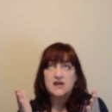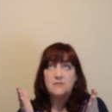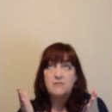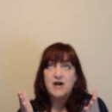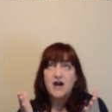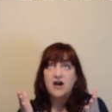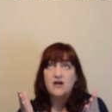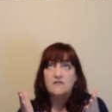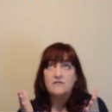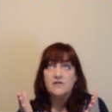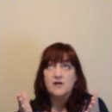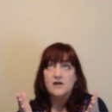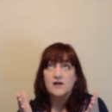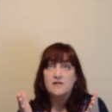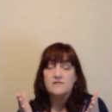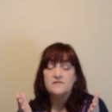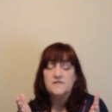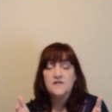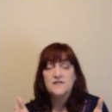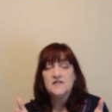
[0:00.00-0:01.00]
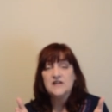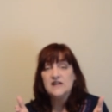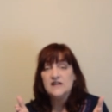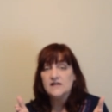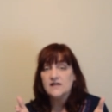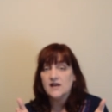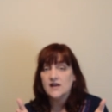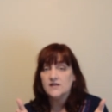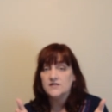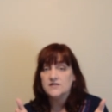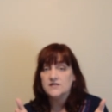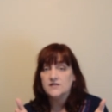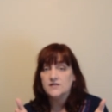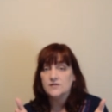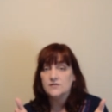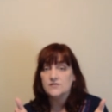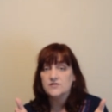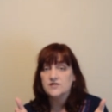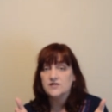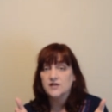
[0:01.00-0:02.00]
about 15,000
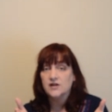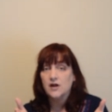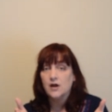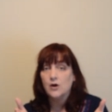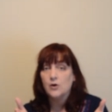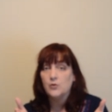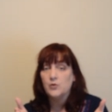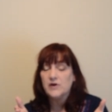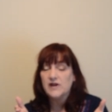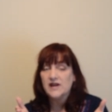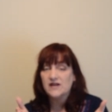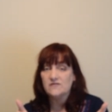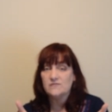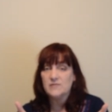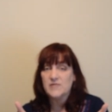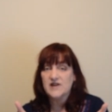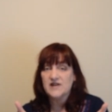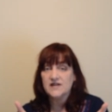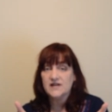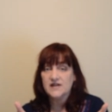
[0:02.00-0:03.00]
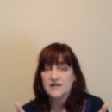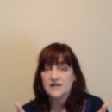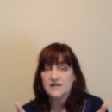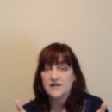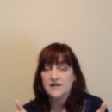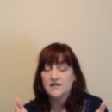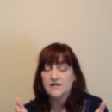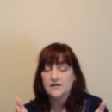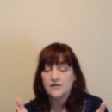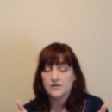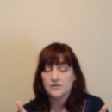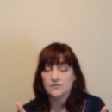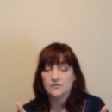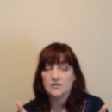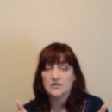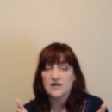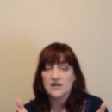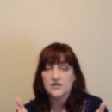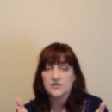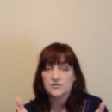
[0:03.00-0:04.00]
years ago, we have been in an
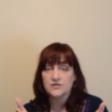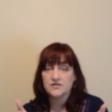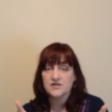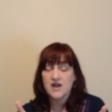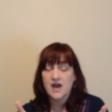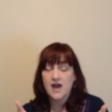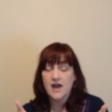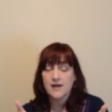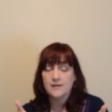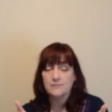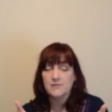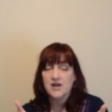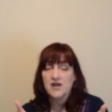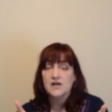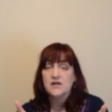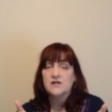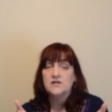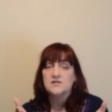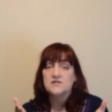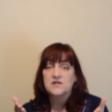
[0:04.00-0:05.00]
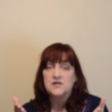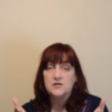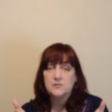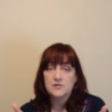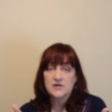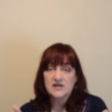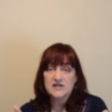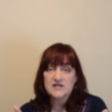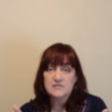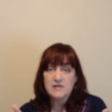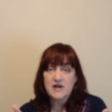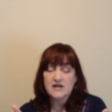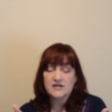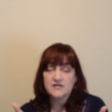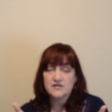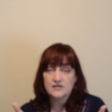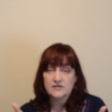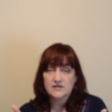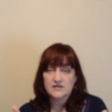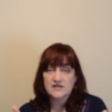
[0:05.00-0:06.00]
interglacial time. So you would
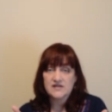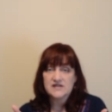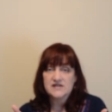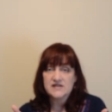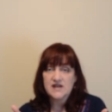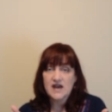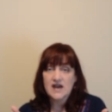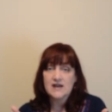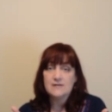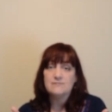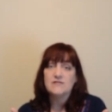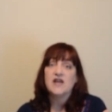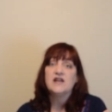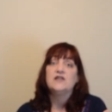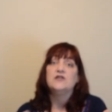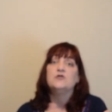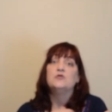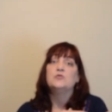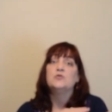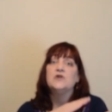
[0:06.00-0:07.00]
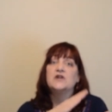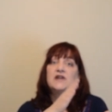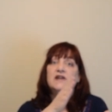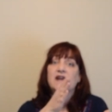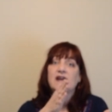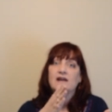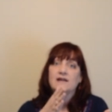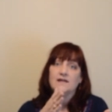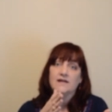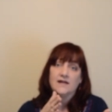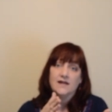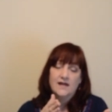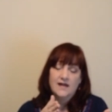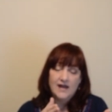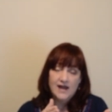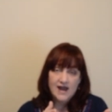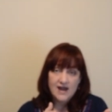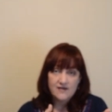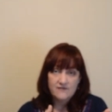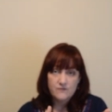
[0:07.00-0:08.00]
expect during this time that you would again
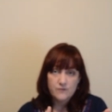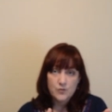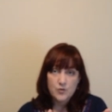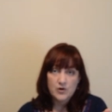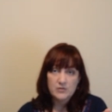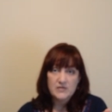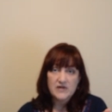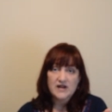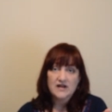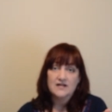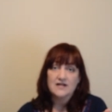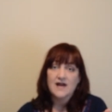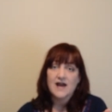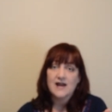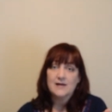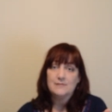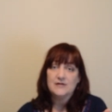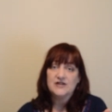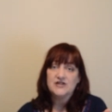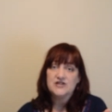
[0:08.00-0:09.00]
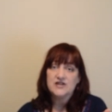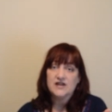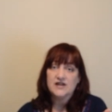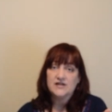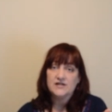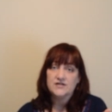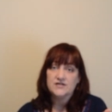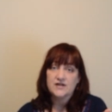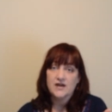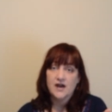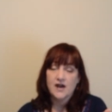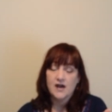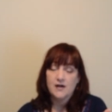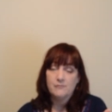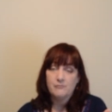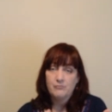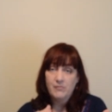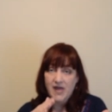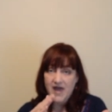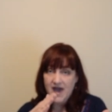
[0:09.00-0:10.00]
have warming climate change
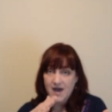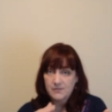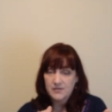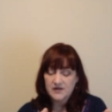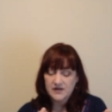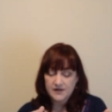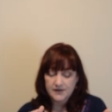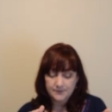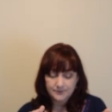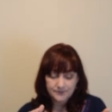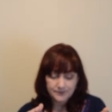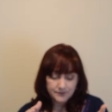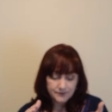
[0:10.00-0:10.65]
happening.